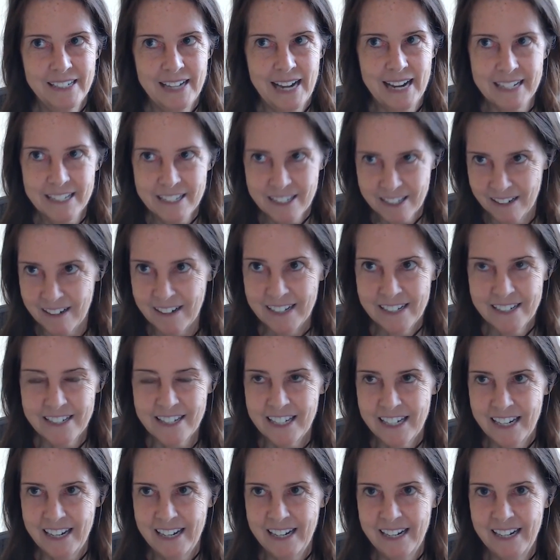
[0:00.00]

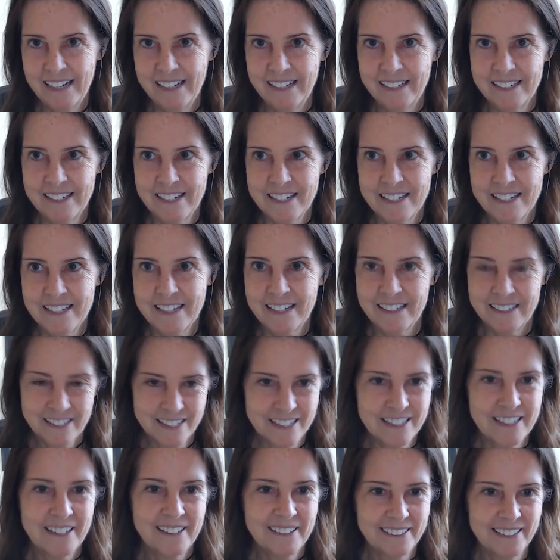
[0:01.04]
anxiety and
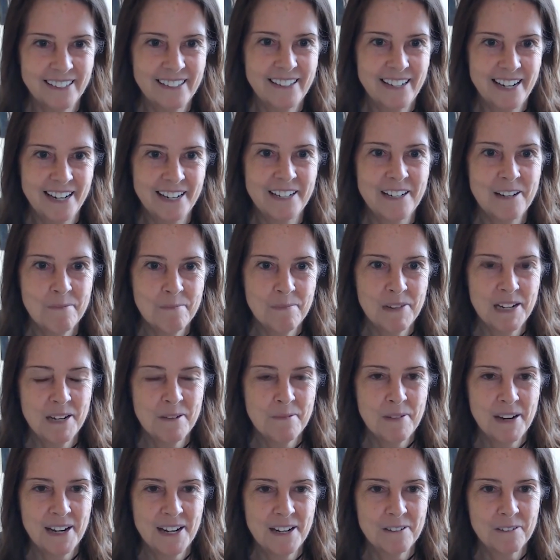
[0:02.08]
concern. It can be
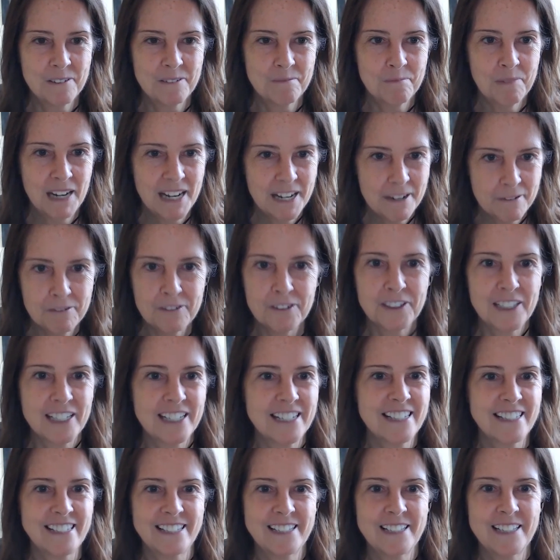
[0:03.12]
about
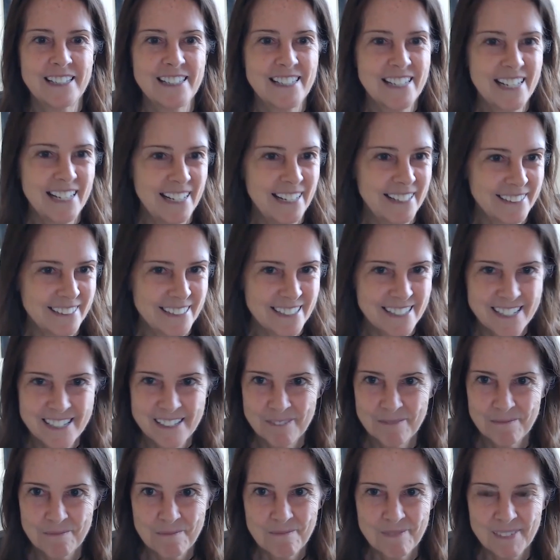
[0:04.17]
playfulness and
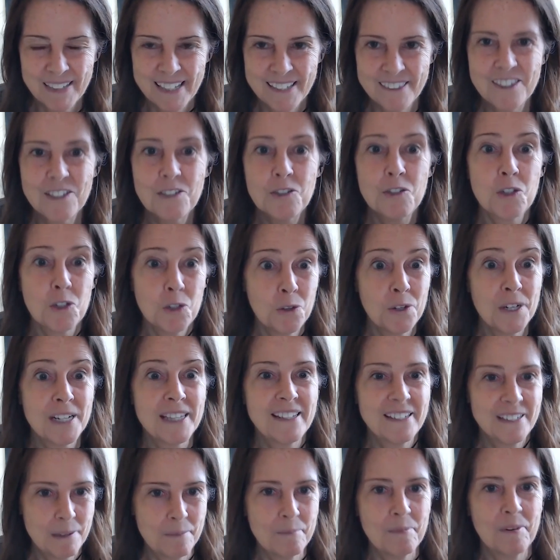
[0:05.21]
the joy
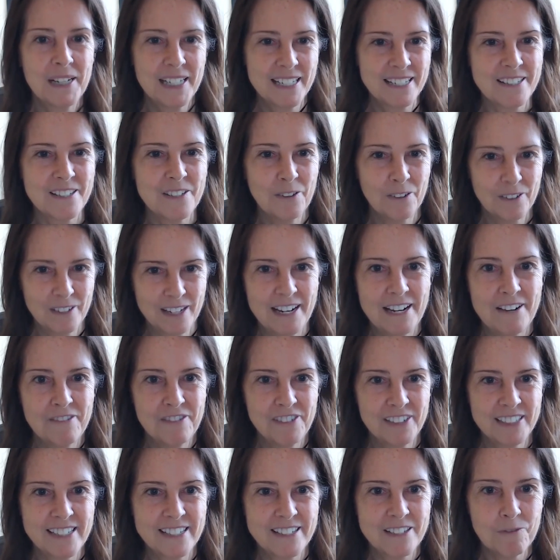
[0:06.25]
that it brings your
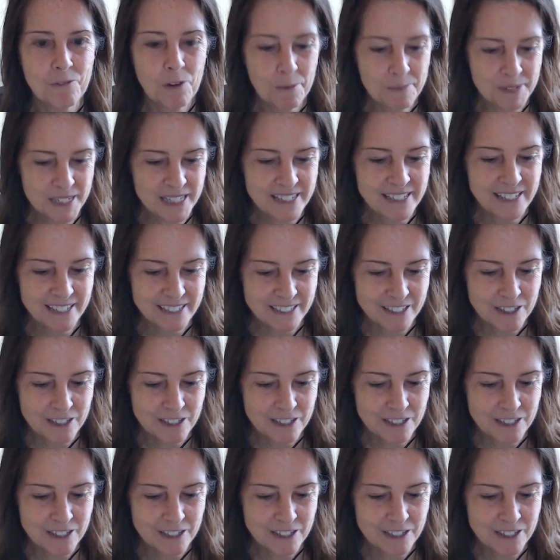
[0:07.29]
life. And as Robin said